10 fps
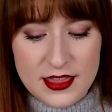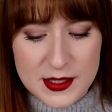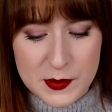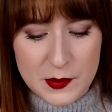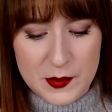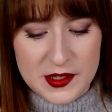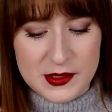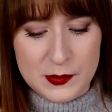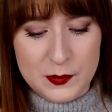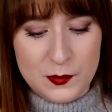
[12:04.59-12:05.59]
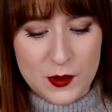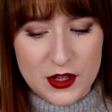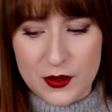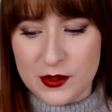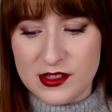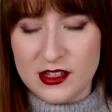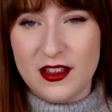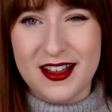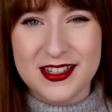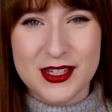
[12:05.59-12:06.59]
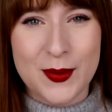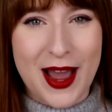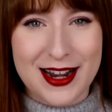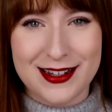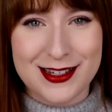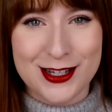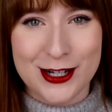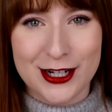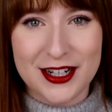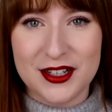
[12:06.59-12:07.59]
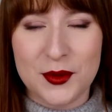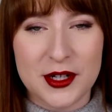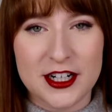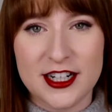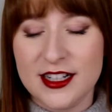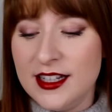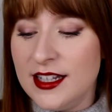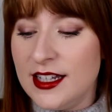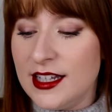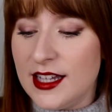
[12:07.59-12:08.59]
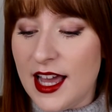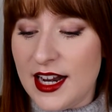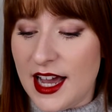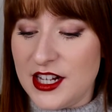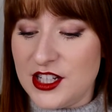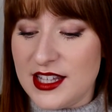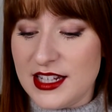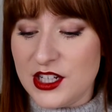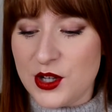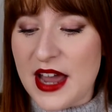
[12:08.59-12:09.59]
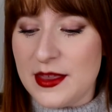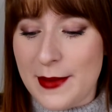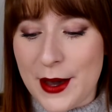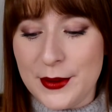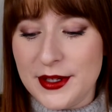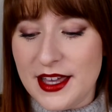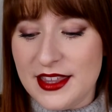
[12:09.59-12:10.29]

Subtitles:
This one was one of those deluxe, you add it to your order, and I just like to try them out.